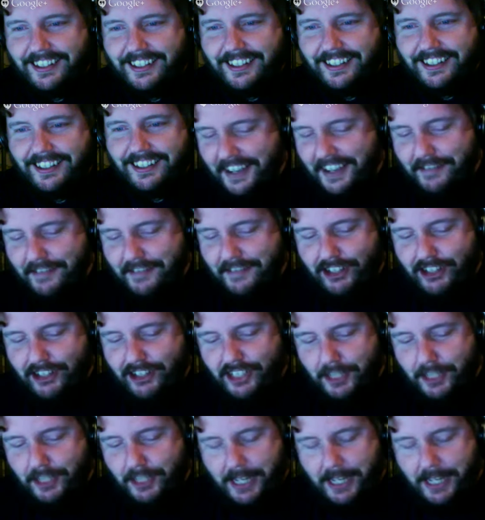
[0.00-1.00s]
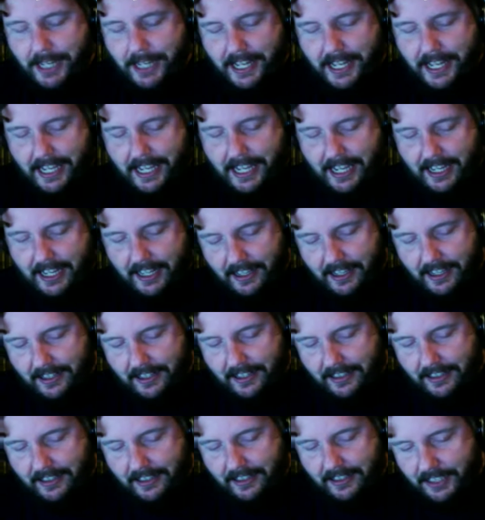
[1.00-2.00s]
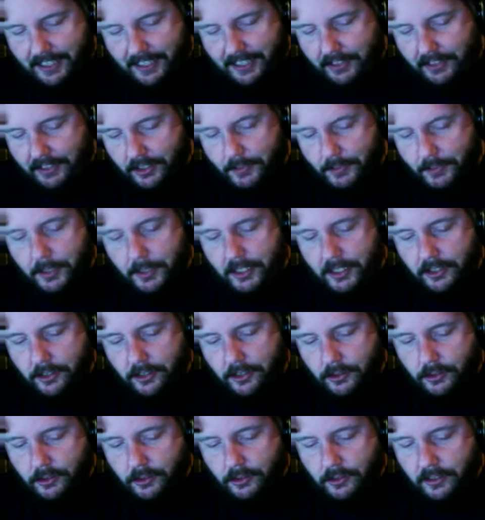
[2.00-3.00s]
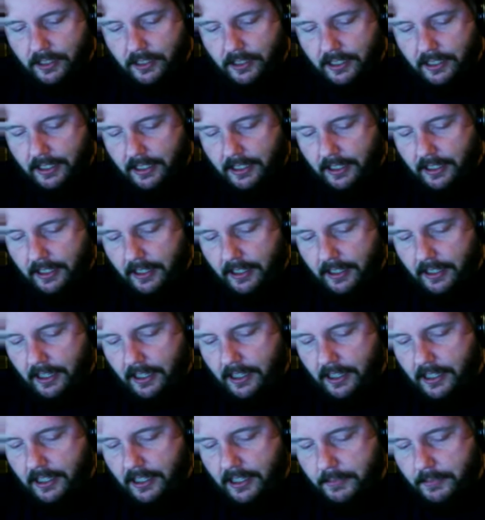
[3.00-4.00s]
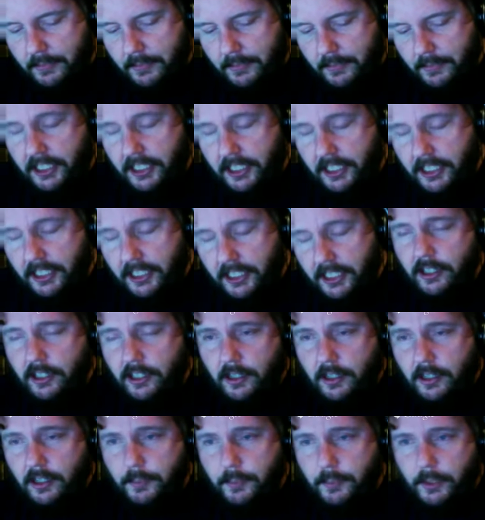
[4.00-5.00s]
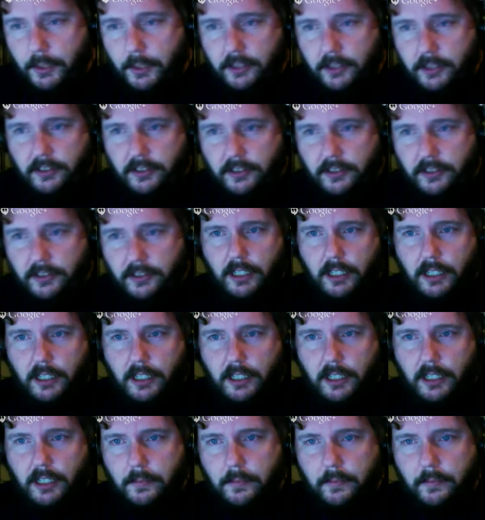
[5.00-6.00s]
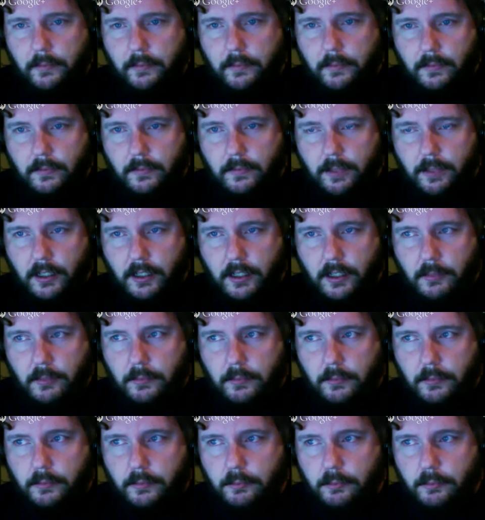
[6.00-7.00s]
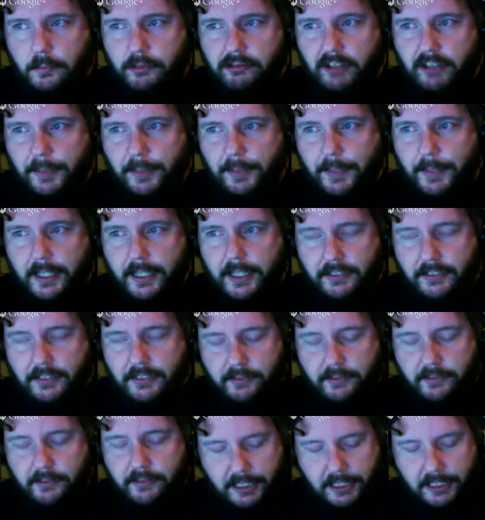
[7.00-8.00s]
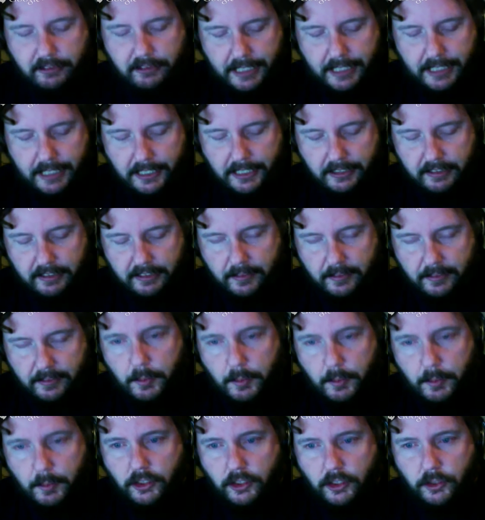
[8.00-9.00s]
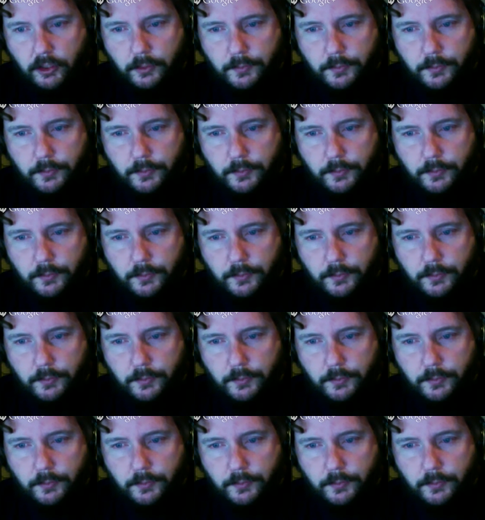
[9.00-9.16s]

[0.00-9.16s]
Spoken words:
Fresh in a mini keg, delivered to my door. Did I tell you that I got a box of Wildcard brewery beers from Secret Santa at my work do?